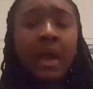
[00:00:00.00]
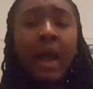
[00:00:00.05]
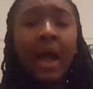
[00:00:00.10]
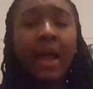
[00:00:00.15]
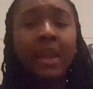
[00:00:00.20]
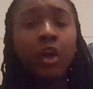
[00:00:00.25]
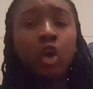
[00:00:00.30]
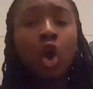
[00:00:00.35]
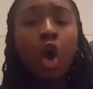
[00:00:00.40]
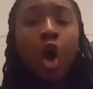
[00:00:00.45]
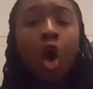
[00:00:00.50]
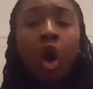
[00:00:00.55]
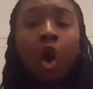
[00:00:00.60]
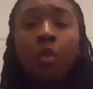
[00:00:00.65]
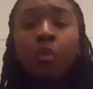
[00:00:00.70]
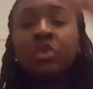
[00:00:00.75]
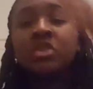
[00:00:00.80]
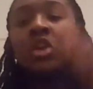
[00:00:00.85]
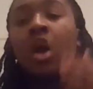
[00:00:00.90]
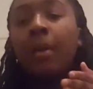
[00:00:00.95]
and a car
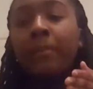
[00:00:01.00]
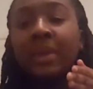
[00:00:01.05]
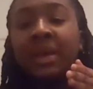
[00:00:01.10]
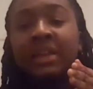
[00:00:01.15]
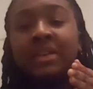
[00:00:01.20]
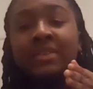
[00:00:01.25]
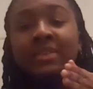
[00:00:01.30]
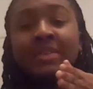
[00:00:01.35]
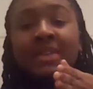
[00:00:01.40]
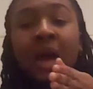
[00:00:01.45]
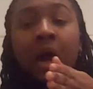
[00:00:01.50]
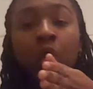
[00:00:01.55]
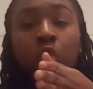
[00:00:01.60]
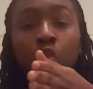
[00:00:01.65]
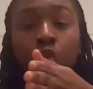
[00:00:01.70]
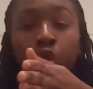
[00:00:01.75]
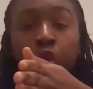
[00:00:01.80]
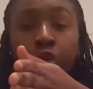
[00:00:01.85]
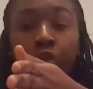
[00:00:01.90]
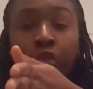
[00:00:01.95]
was coming
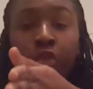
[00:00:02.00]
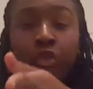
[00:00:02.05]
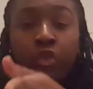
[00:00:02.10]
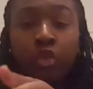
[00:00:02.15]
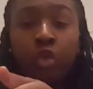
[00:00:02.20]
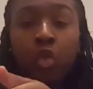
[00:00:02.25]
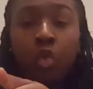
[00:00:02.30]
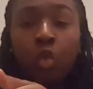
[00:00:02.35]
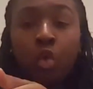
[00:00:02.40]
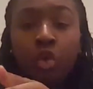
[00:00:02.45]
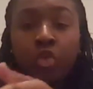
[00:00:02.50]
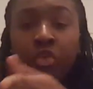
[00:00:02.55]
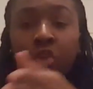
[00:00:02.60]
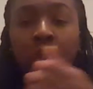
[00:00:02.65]
downwards towards